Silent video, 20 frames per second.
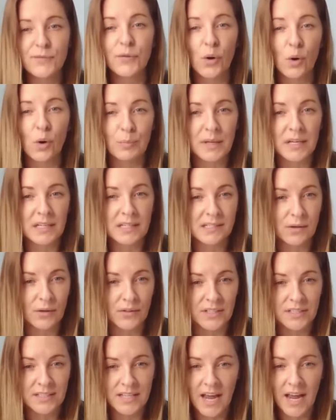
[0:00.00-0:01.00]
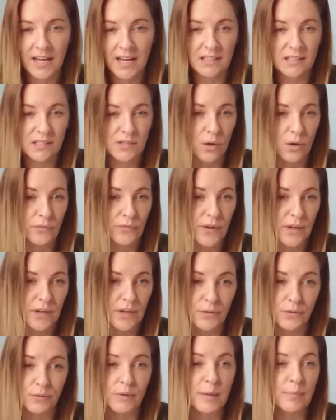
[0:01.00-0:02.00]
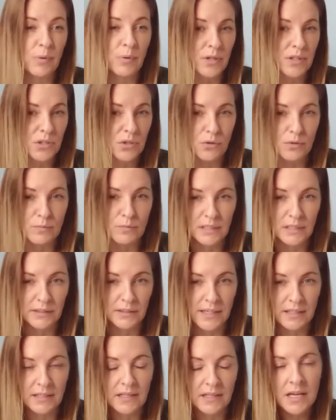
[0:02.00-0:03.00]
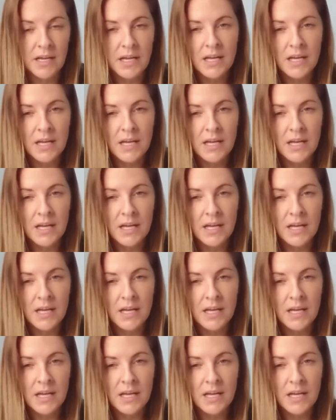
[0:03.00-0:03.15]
4 bidders on the day, and sold for $3.2 million.